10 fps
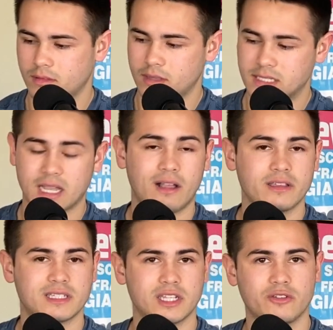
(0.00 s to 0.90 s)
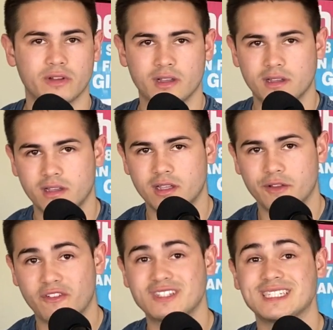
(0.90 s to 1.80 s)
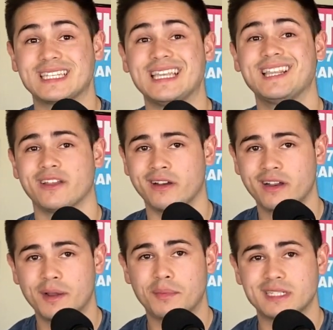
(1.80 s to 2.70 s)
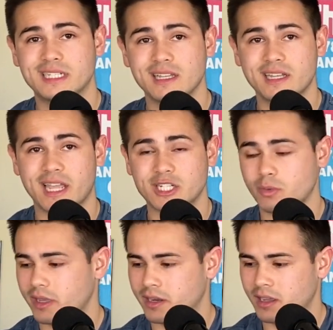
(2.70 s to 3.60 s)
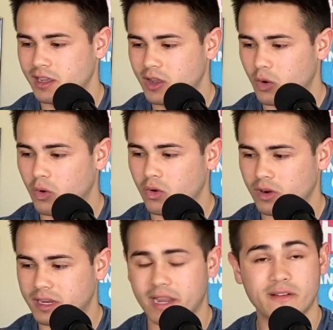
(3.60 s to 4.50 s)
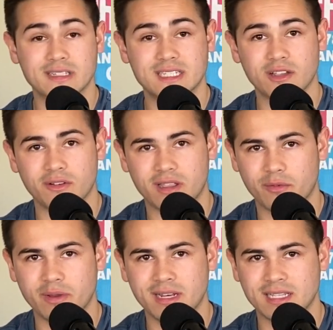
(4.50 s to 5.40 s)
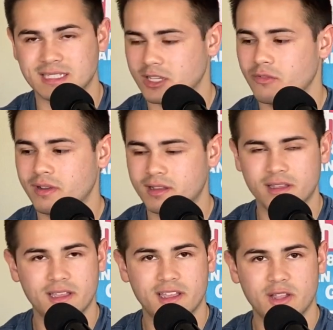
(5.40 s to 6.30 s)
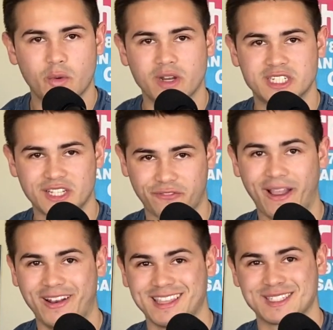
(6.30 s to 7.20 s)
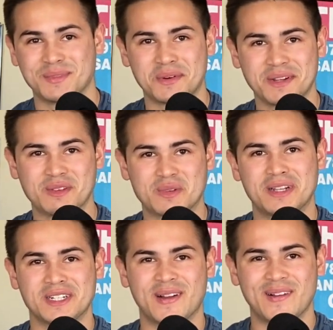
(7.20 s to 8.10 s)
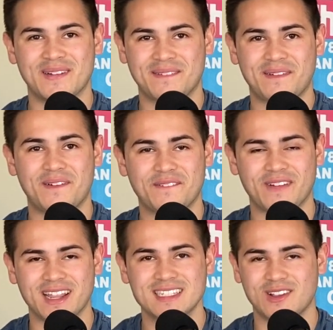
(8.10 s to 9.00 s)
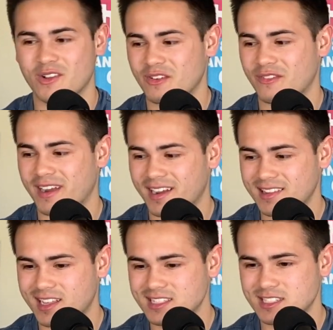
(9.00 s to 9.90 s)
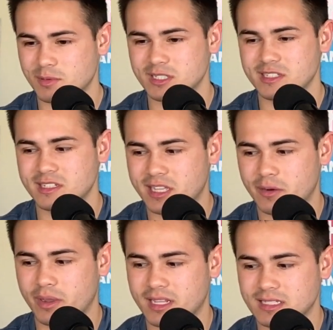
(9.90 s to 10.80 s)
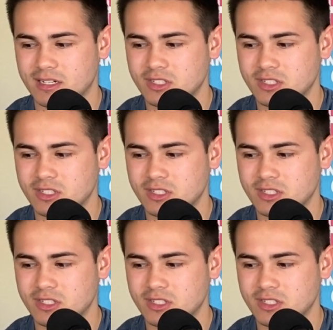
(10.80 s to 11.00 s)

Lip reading: Natalia Silva versus either Priscilla Cachoeira or Karine Silva, who I just found this morning, was watching all of her fights, all of her fight highlights, especially the Dana White Contender